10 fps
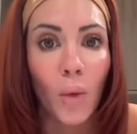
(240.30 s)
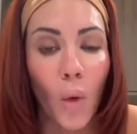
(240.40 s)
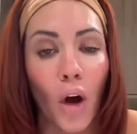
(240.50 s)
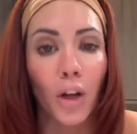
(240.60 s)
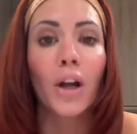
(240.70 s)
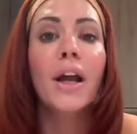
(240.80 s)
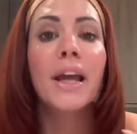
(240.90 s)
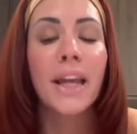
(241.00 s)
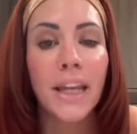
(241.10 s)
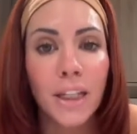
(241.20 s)
water,
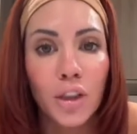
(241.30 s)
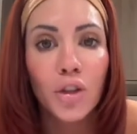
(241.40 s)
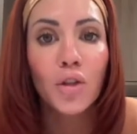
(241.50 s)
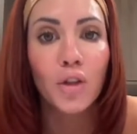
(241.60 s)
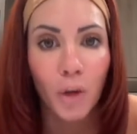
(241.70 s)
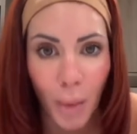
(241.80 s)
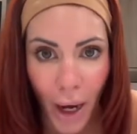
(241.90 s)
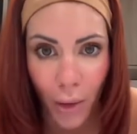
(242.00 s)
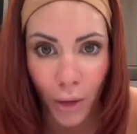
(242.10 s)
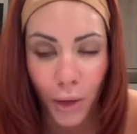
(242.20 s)
into your
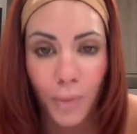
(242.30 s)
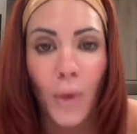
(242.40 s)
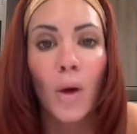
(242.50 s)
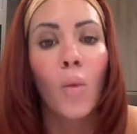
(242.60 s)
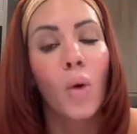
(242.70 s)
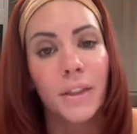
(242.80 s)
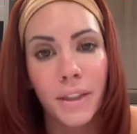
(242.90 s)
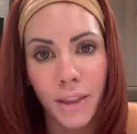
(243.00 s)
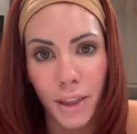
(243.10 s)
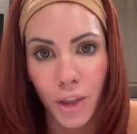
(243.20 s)
powder. What
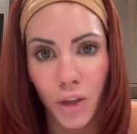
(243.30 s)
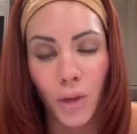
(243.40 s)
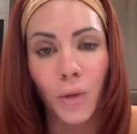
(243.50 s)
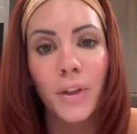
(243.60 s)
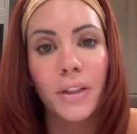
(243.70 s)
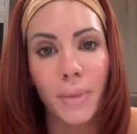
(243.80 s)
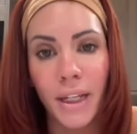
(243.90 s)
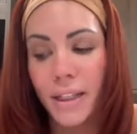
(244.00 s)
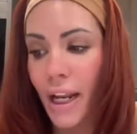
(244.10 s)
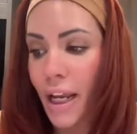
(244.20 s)
does this do? This makes
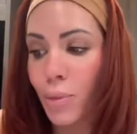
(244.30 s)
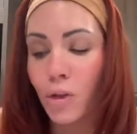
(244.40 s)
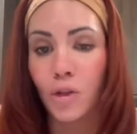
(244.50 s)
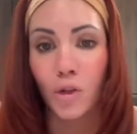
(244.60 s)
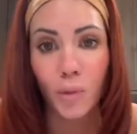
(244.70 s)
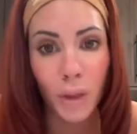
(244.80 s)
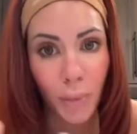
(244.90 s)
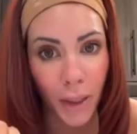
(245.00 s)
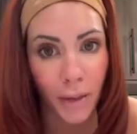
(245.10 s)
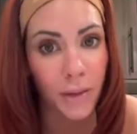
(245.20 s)
it able to be
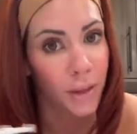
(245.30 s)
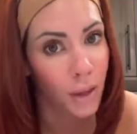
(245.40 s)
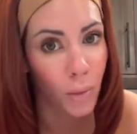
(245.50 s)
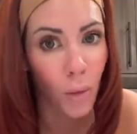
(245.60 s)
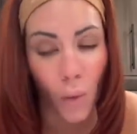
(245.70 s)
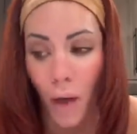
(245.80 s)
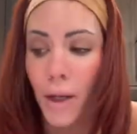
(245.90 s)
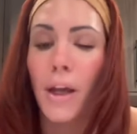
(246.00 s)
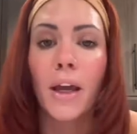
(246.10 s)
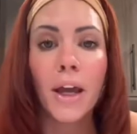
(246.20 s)
pinned, number 1,
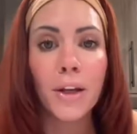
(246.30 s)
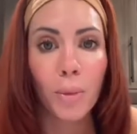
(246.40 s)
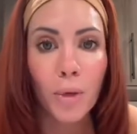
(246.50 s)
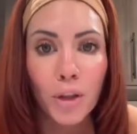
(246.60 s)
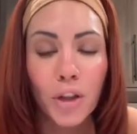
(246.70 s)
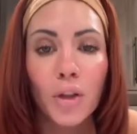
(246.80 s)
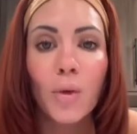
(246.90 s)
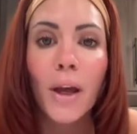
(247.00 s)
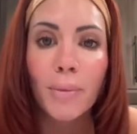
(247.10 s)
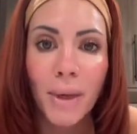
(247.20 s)
and number 2,
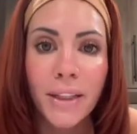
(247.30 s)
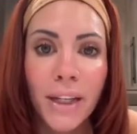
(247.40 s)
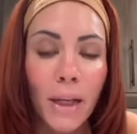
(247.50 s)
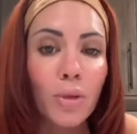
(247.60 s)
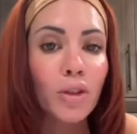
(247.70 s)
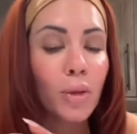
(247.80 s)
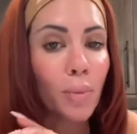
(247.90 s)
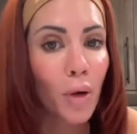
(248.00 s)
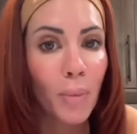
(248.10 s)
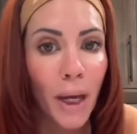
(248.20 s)
it makes it able to be
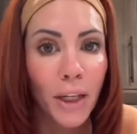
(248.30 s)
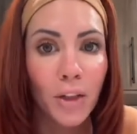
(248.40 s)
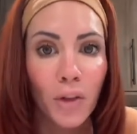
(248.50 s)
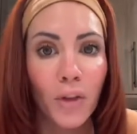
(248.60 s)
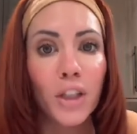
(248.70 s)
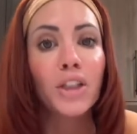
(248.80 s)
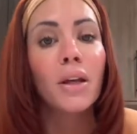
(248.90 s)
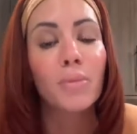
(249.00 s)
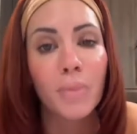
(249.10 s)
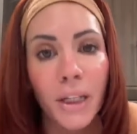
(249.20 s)
put back in your fridge
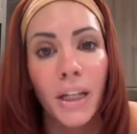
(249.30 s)
and be